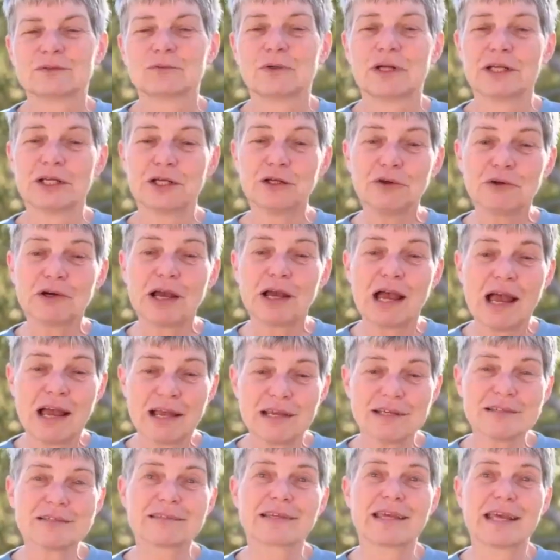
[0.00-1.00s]
while you
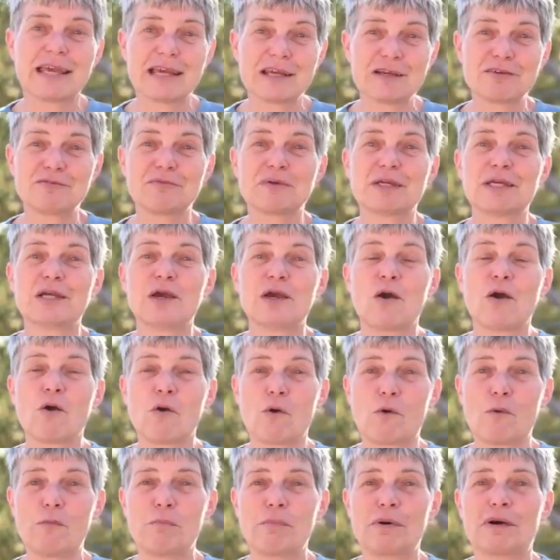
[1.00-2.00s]
guys gave me
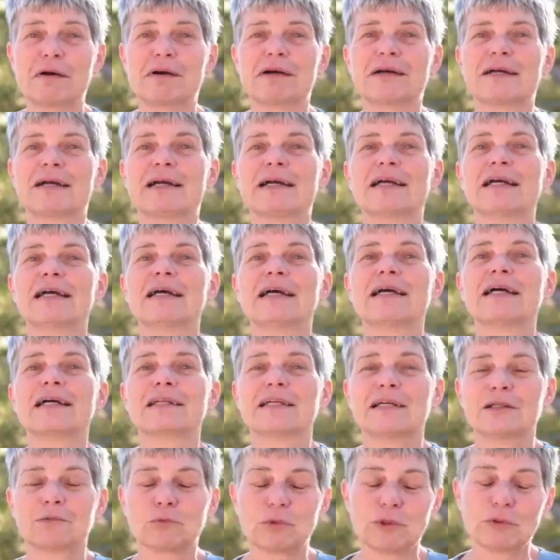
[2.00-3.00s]
hope
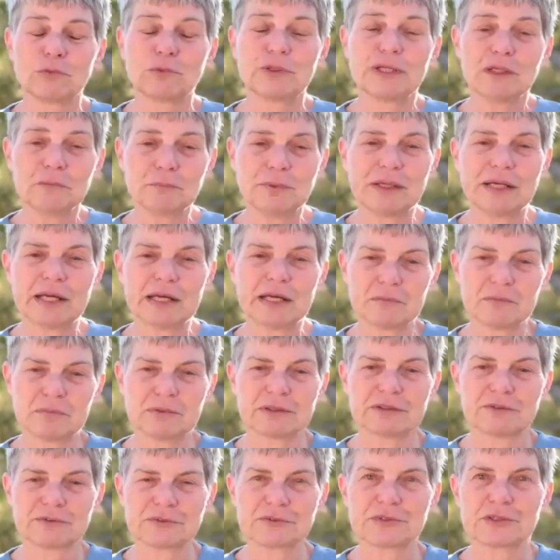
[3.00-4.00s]
that we will be
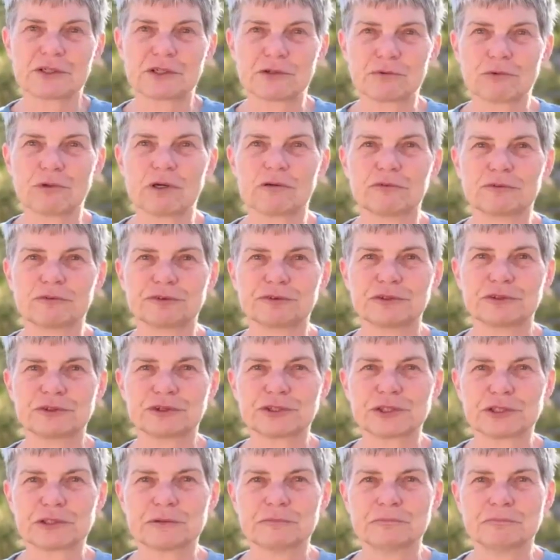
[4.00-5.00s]
able to secure our
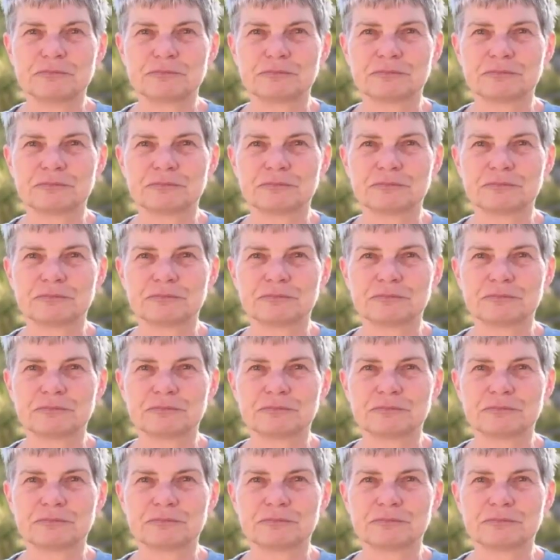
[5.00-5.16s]
future.